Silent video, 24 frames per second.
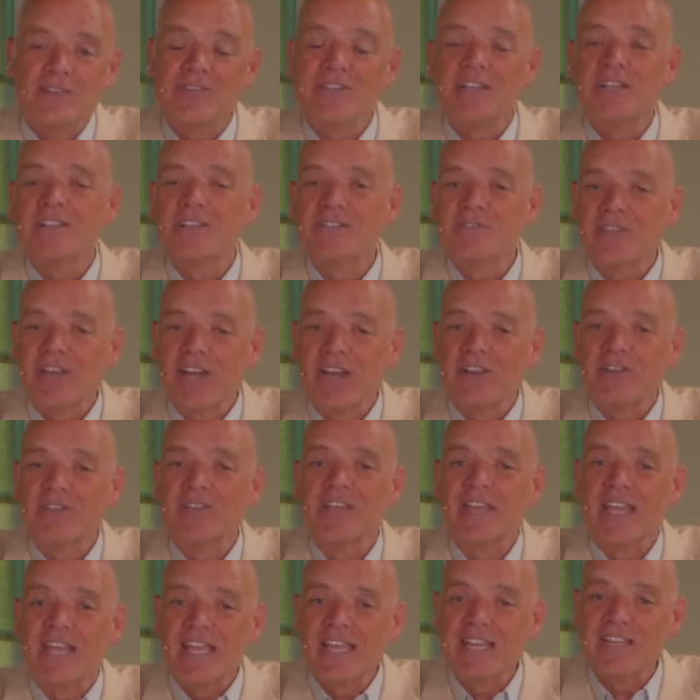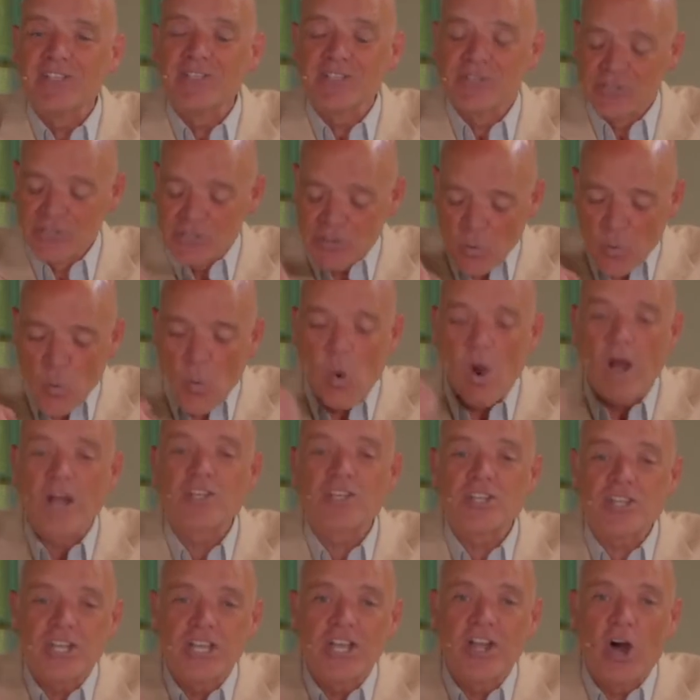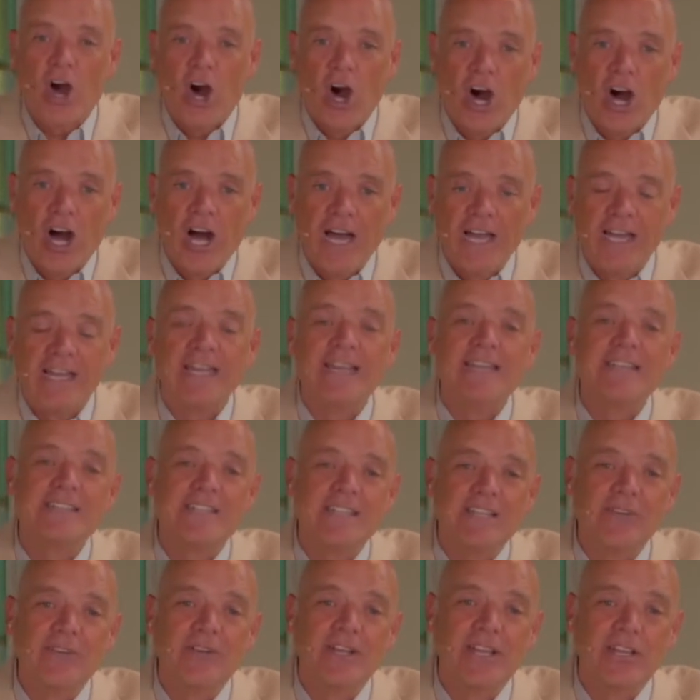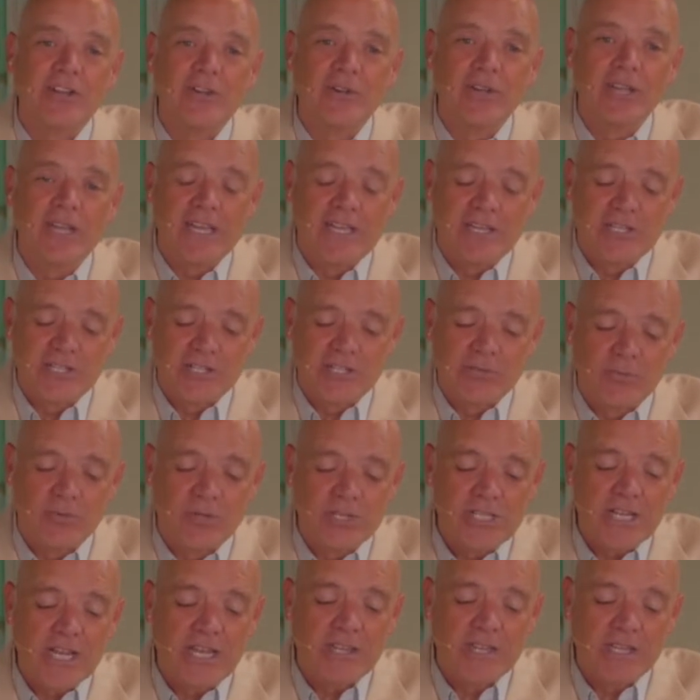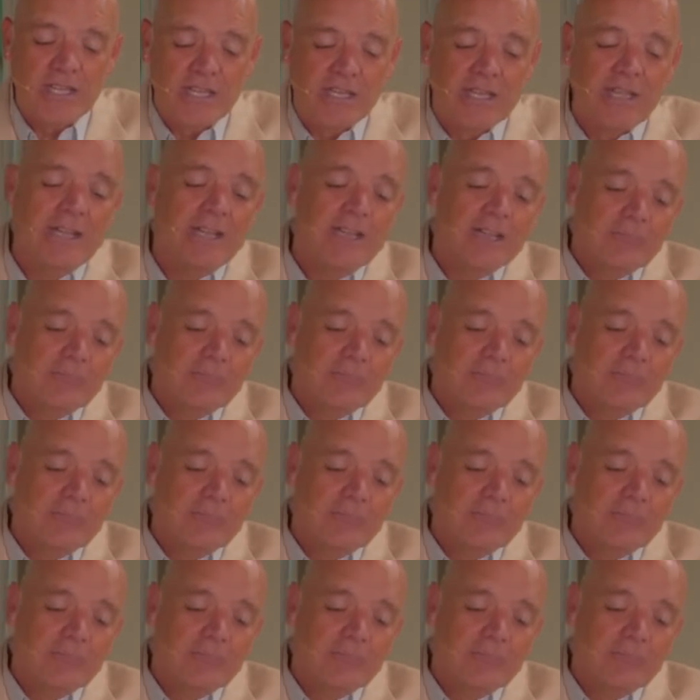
sons of God or the angels watching on during creation, which I think